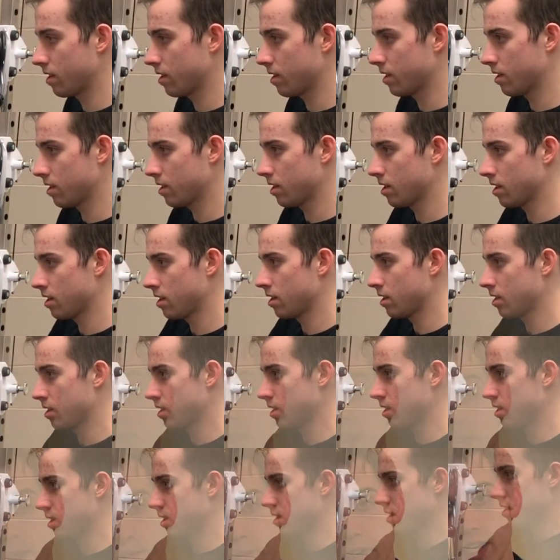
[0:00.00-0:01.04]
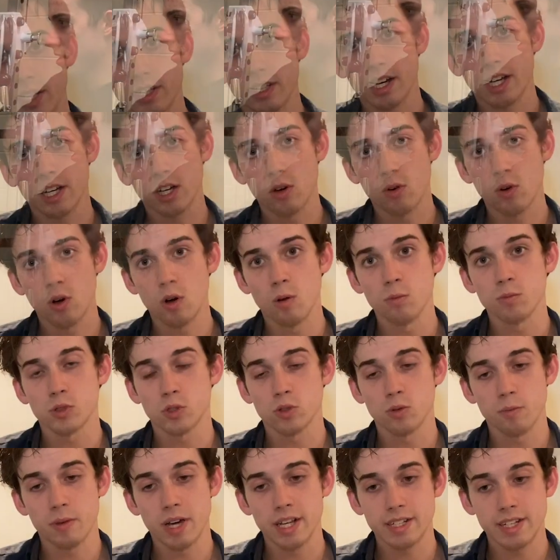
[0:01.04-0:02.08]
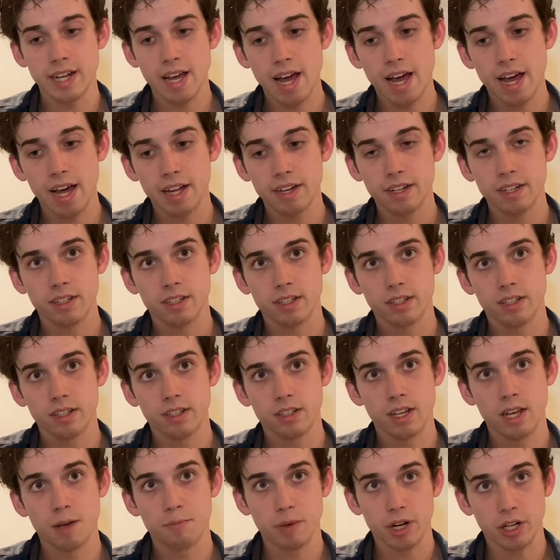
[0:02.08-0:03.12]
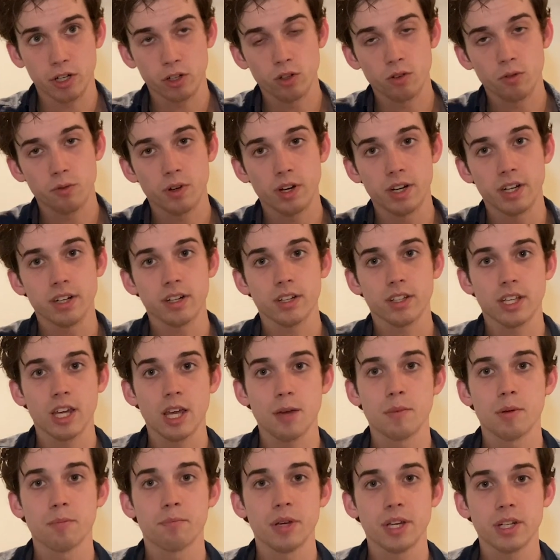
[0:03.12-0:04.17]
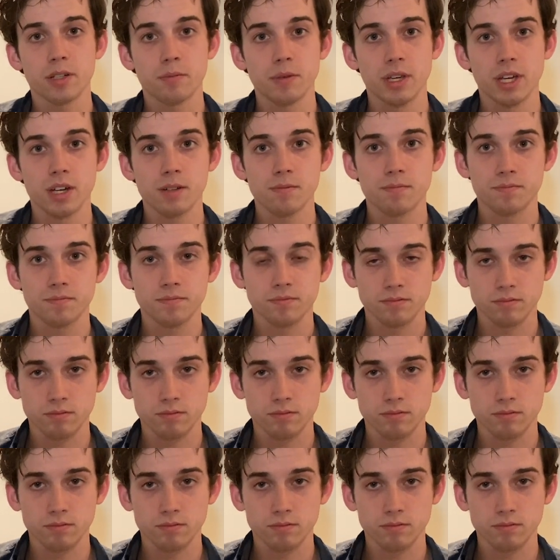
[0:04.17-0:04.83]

So he recommended that I go home. So my dad and my girlfriend came and picked me up.